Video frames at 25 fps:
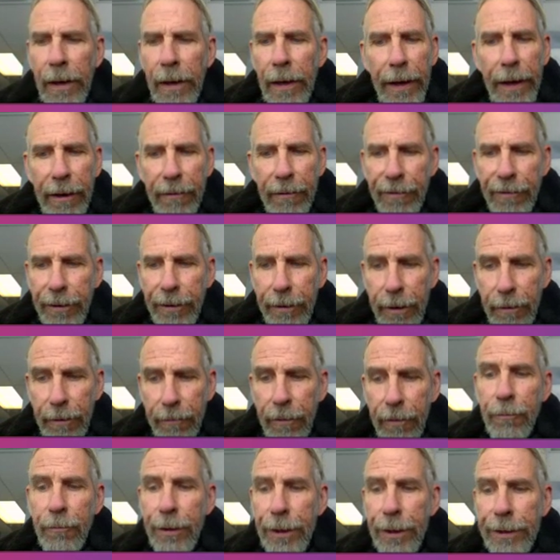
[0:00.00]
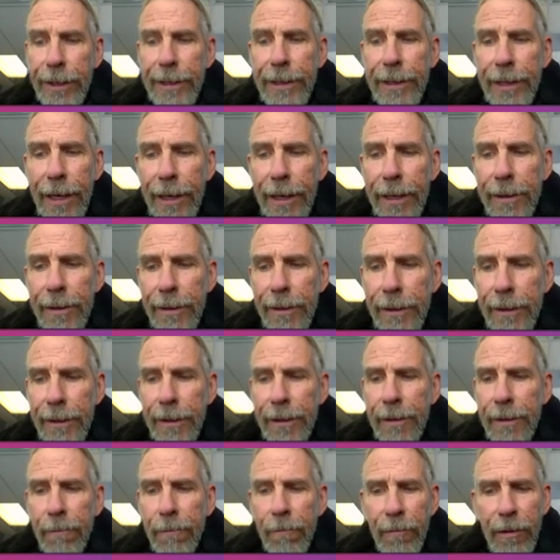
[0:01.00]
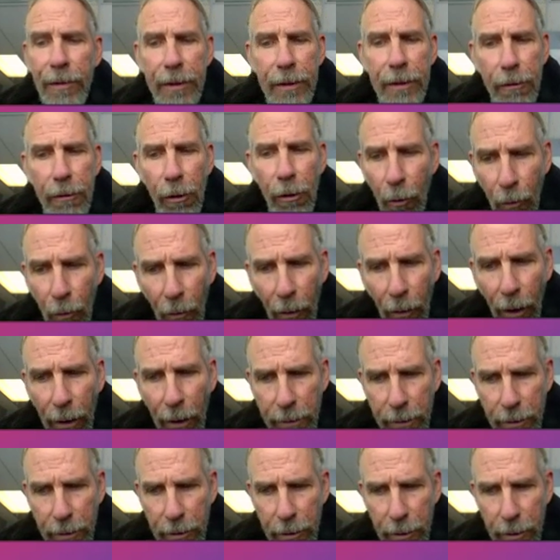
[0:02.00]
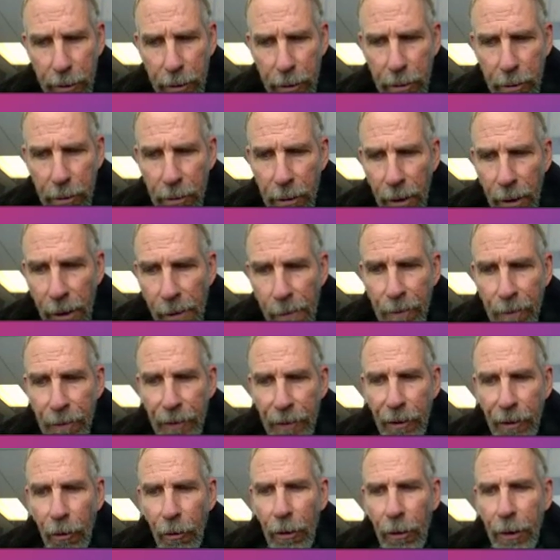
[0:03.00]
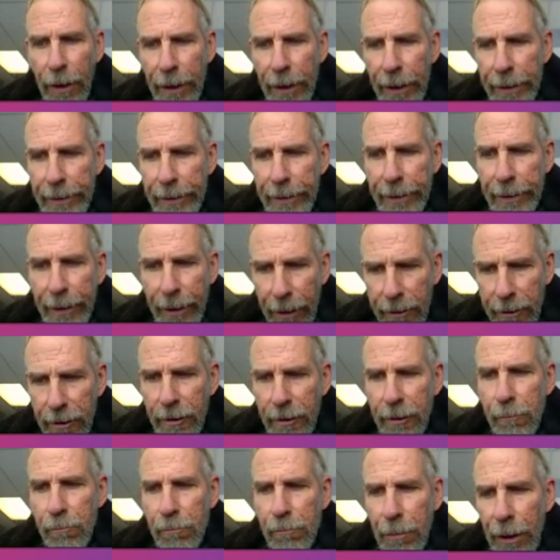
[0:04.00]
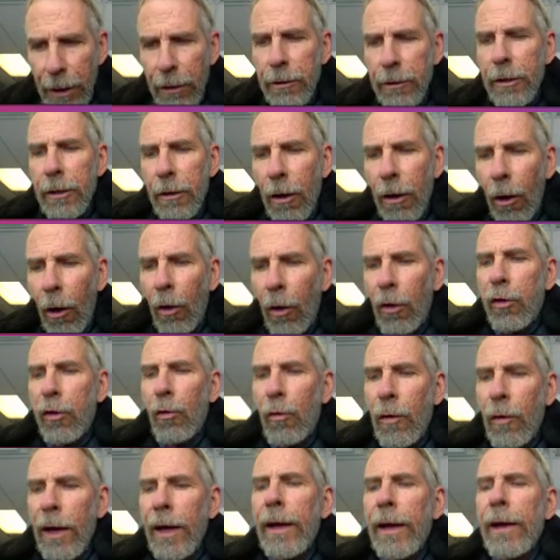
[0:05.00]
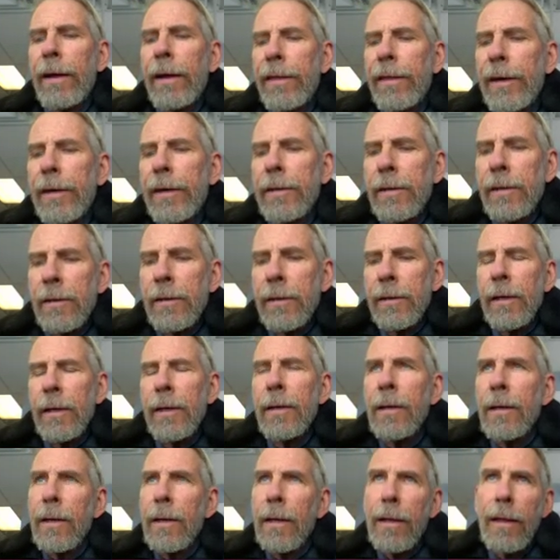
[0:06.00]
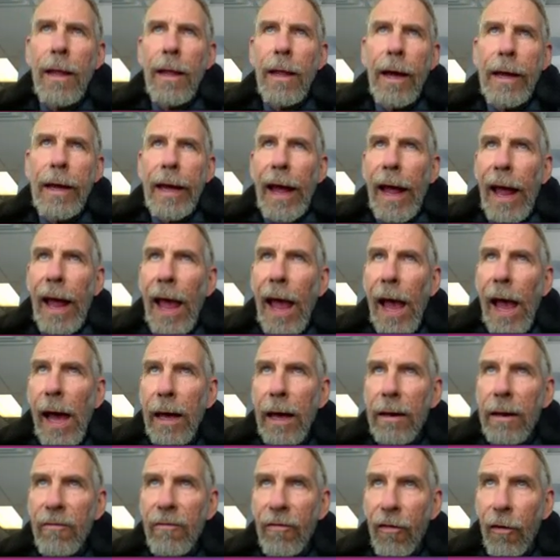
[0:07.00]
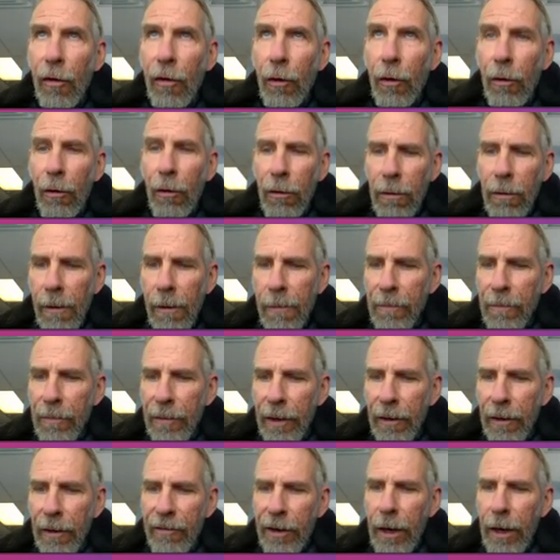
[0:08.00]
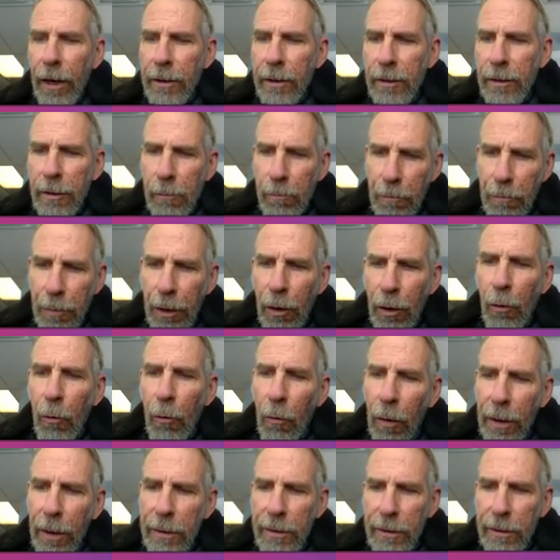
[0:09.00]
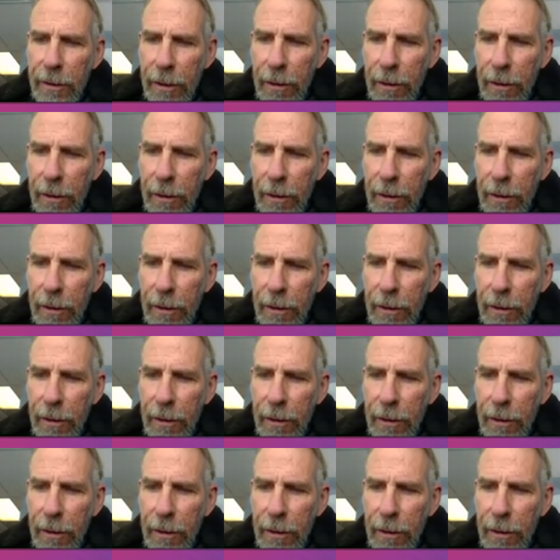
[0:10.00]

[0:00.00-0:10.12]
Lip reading: And if you're even really lazy, don't want to go ahead and custom build it all the way, there's like a handful of custom built ones